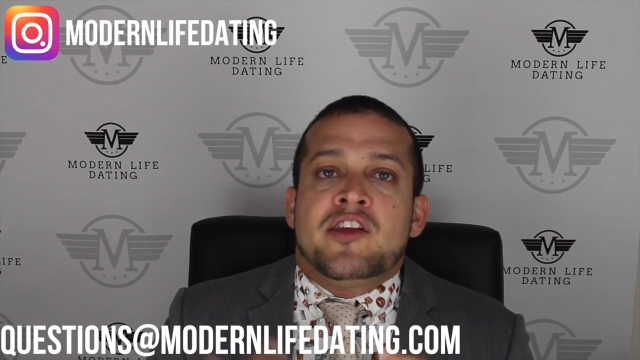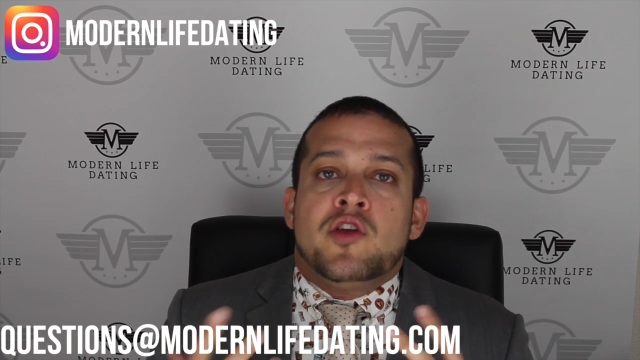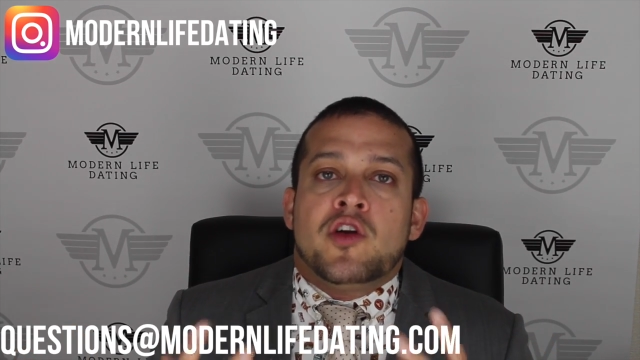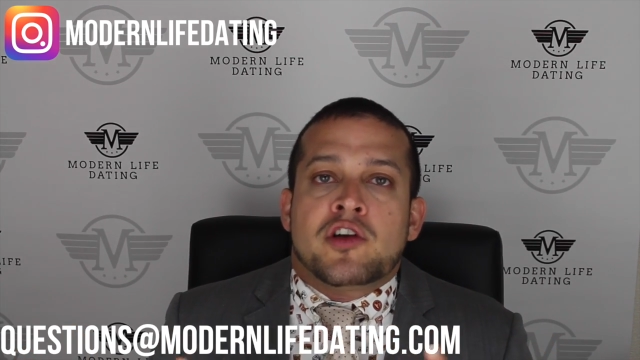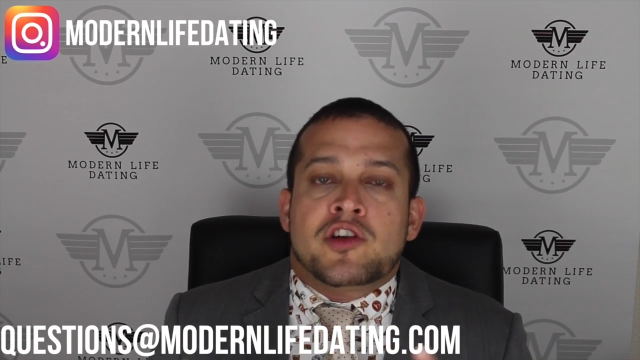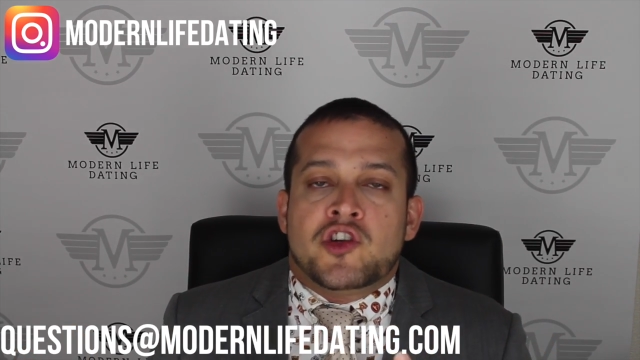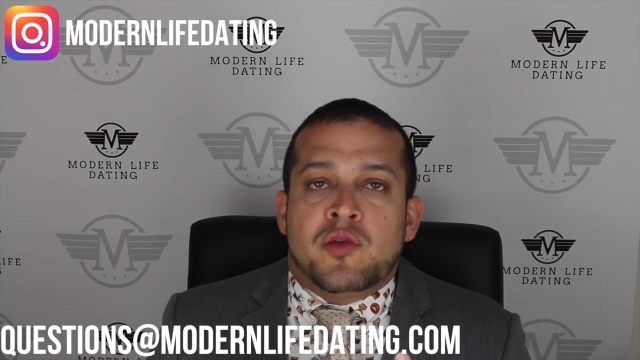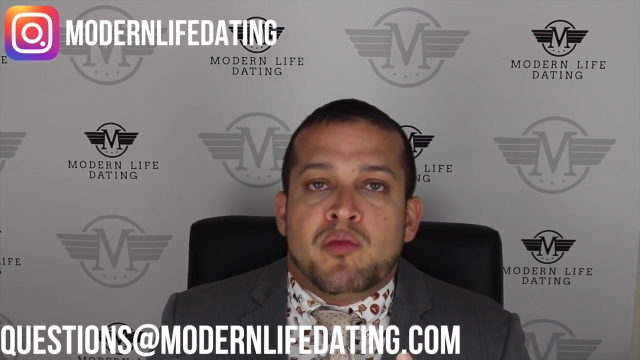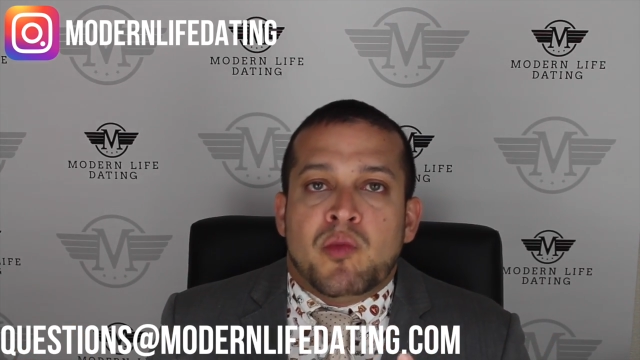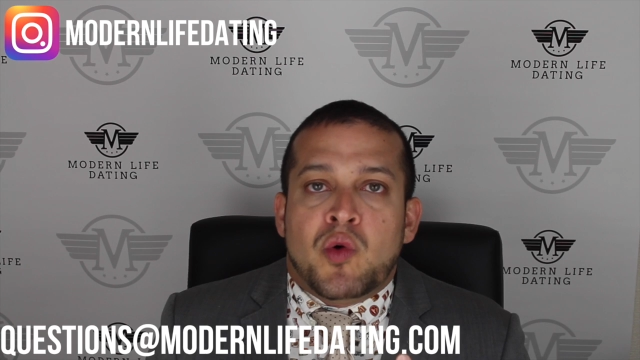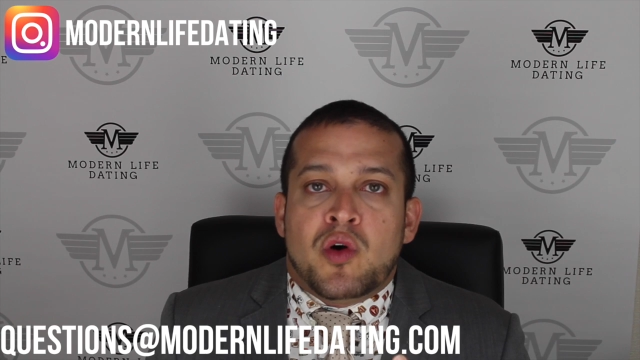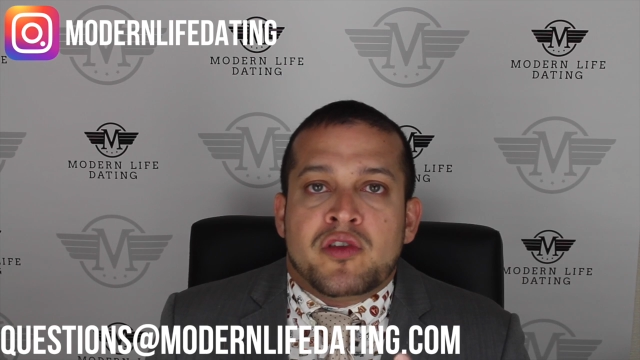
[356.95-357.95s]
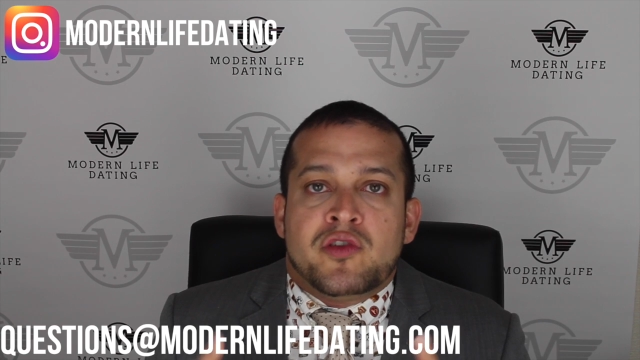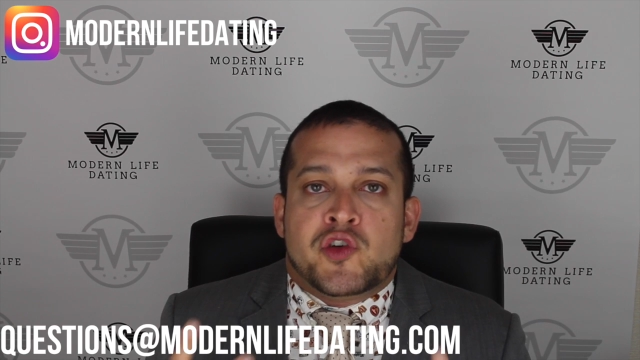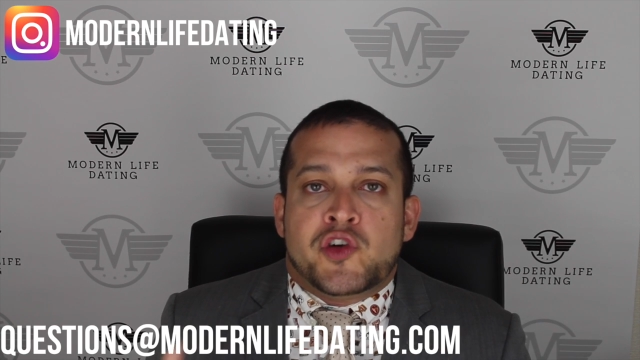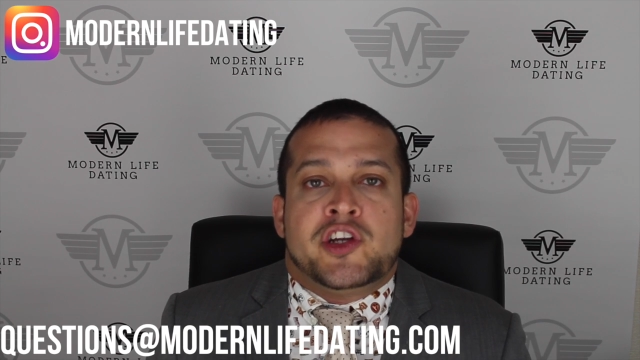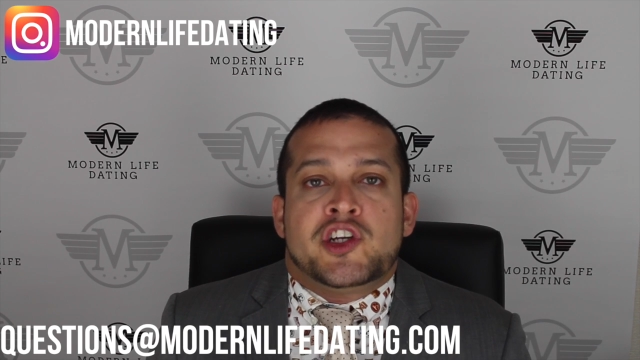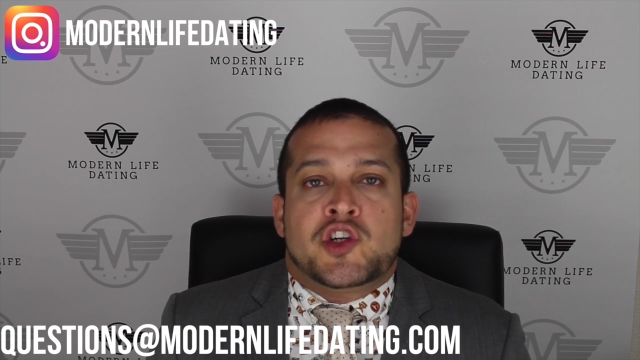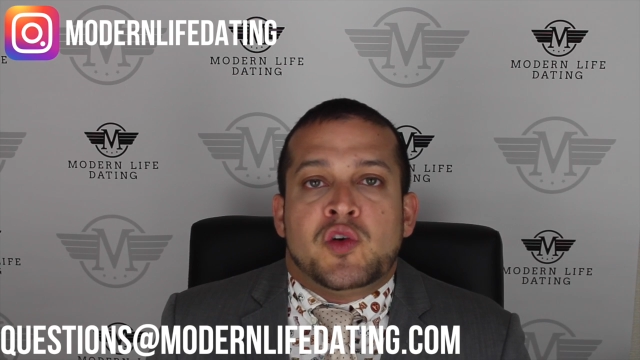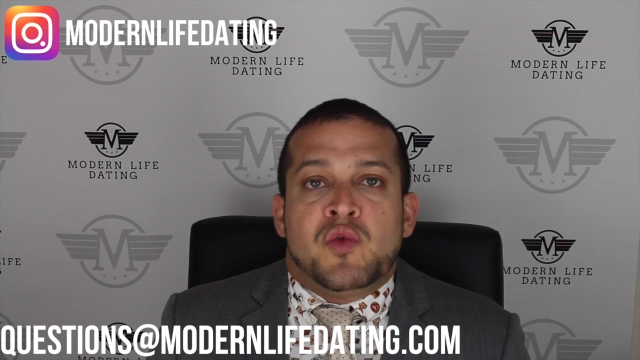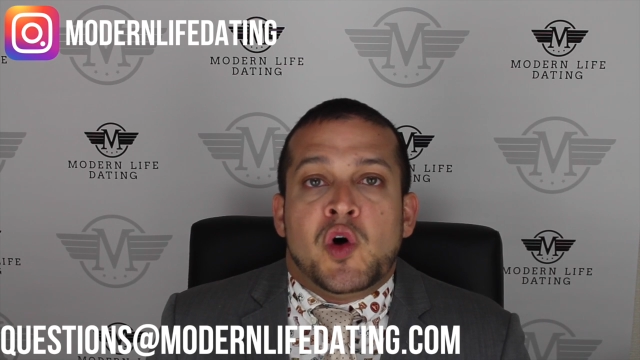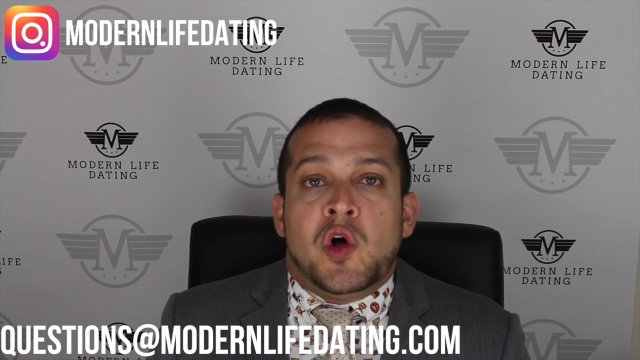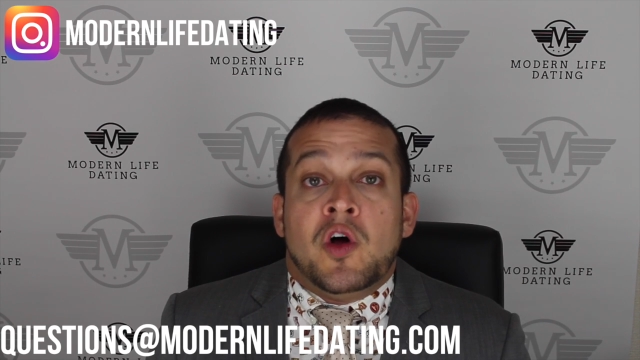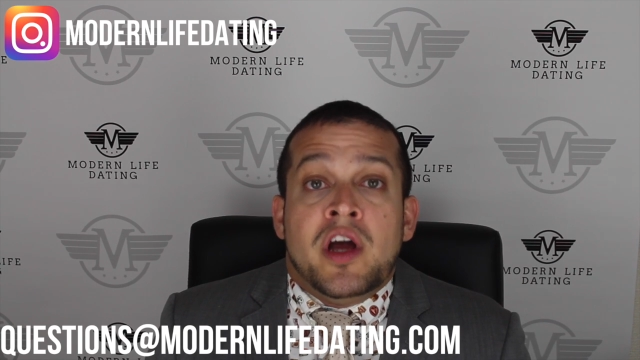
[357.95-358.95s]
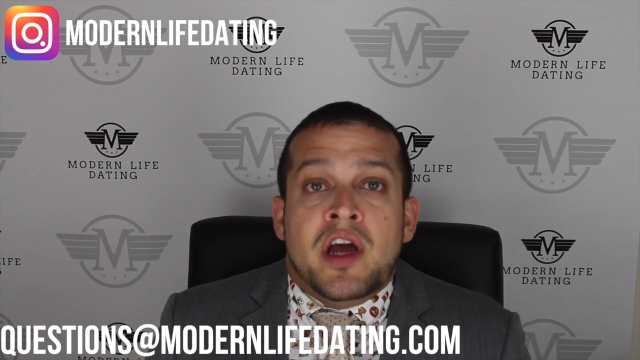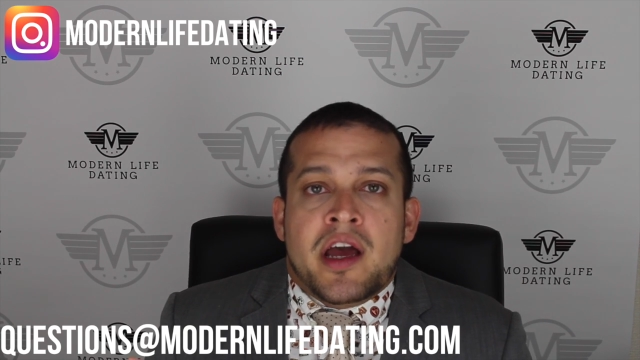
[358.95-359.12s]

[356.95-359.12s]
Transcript: nurture more the traditional role.